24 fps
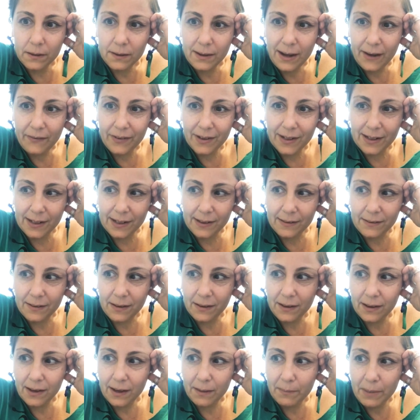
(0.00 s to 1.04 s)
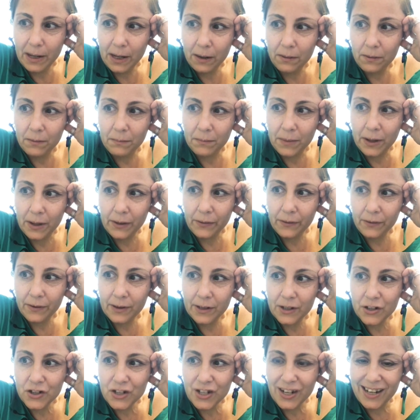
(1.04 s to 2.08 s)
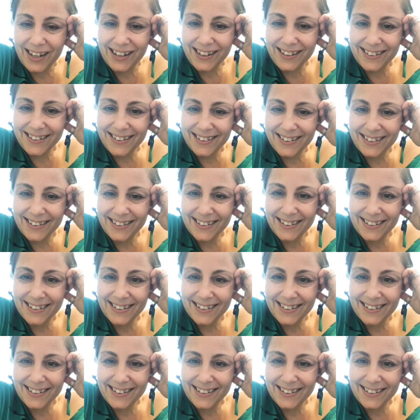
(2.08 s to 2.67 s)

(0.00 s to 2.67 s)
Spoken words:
Definitely. Something about a mother and a child.